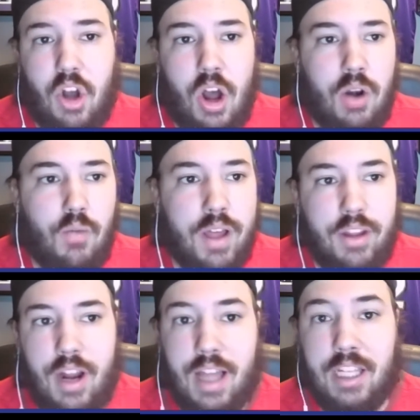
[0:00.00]
on whether
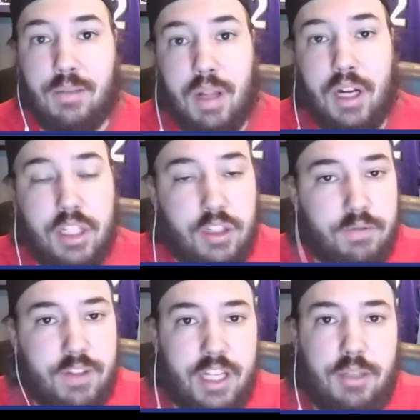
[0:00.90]
or not this player
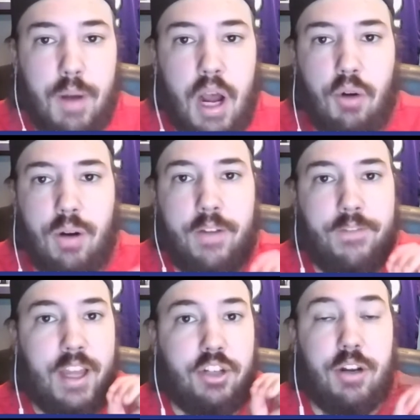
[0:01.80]
deserves this spot or if
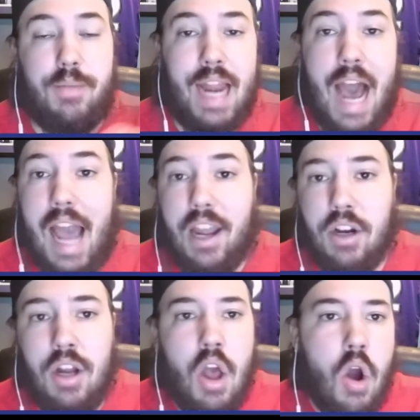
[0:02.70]
they should have been
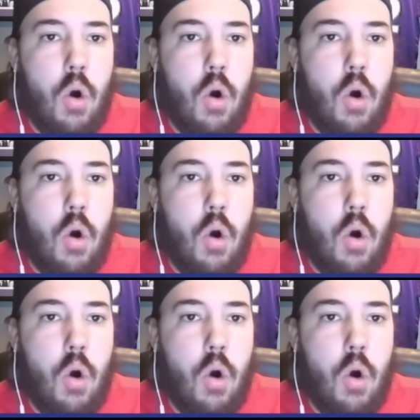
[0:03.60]
higher,